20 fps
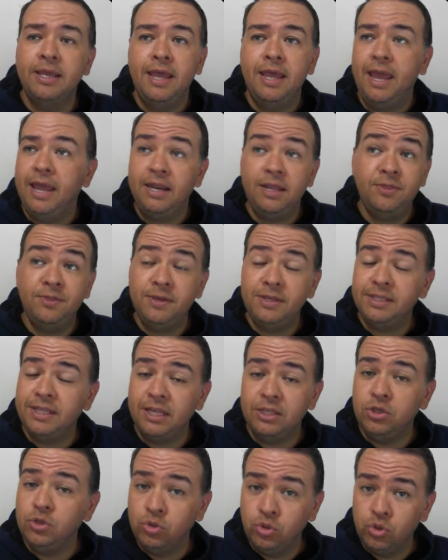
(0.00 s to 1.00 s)
anything
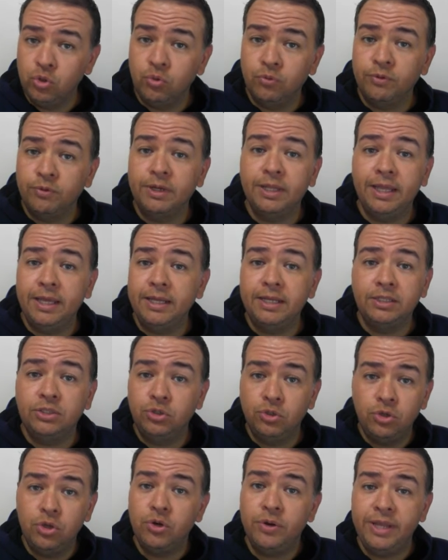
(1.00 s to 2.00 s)
that you do related
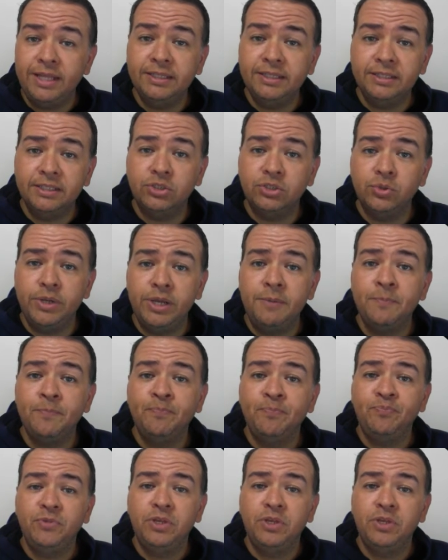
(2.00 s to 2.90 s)
to your industry